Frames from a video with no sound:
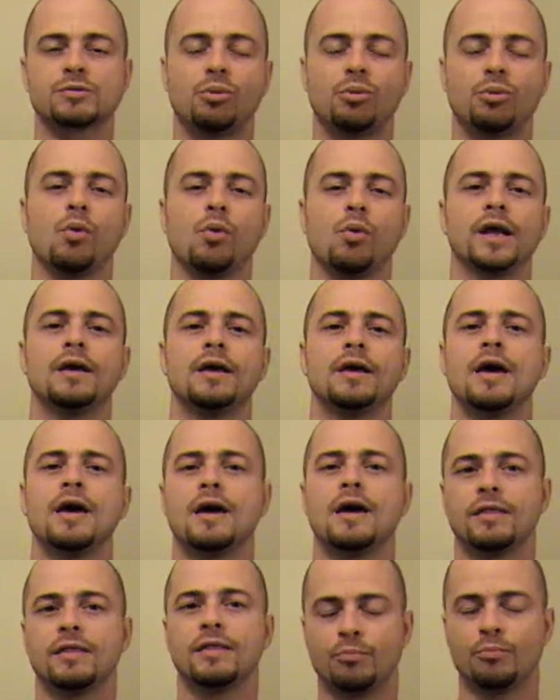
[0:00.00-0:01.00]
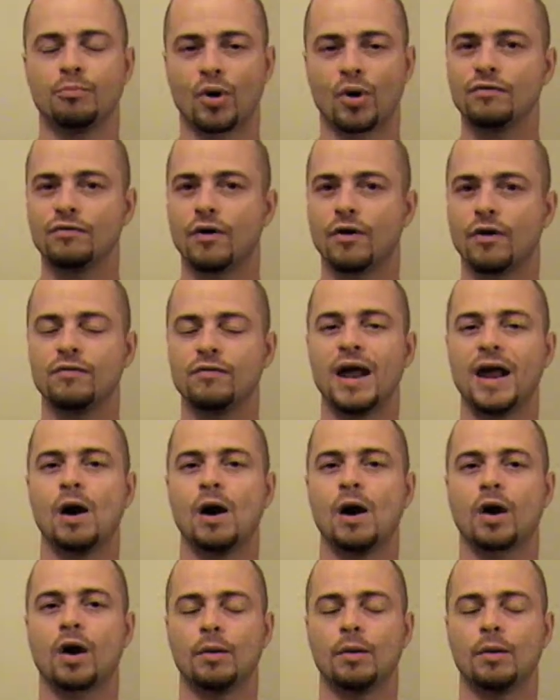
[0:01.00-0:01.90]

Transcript: point that Brett Favre now,